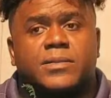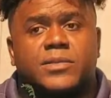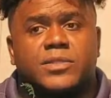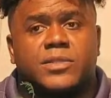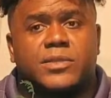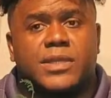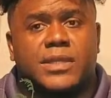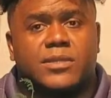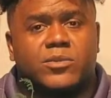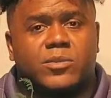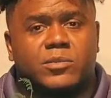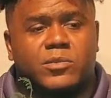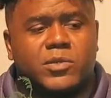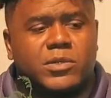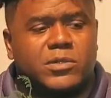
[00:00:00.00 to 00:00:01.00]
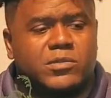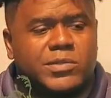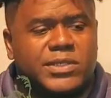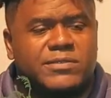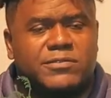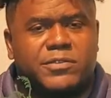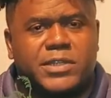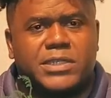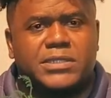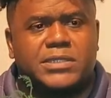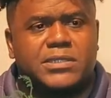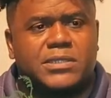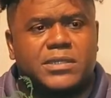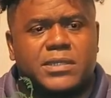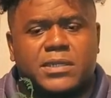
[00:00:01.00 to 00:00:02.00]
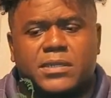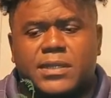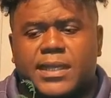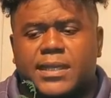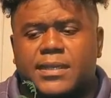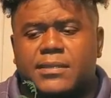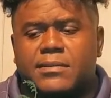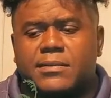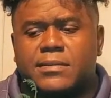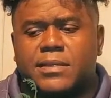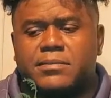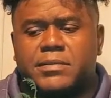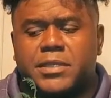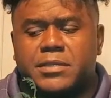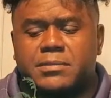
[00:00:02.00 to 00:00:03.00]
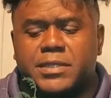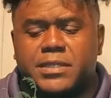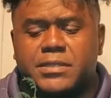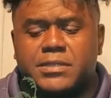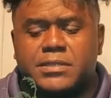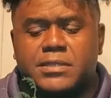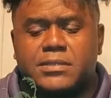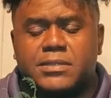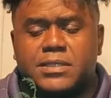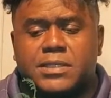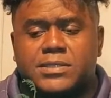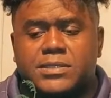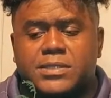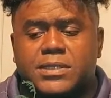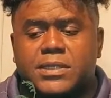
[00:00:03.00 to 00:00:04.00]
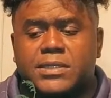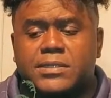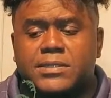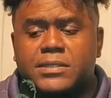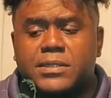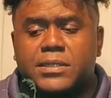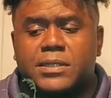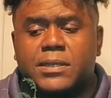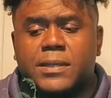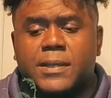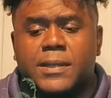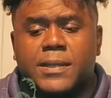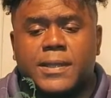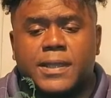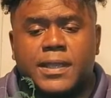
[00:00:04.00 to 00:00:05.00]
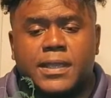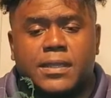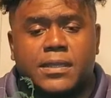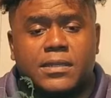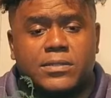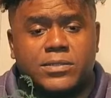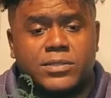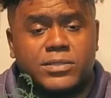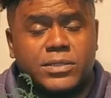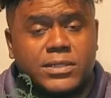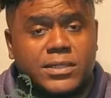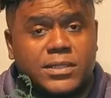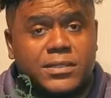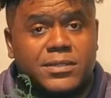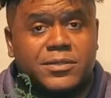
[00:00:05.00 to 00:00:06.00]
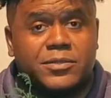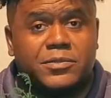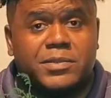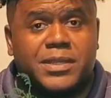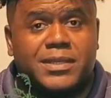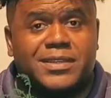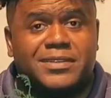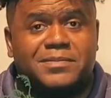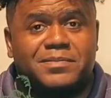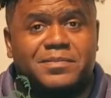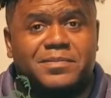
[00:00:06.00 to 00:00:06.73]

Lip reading: so that it will be fresh, and I'll add amendments and such things, and I'll use it in another pot.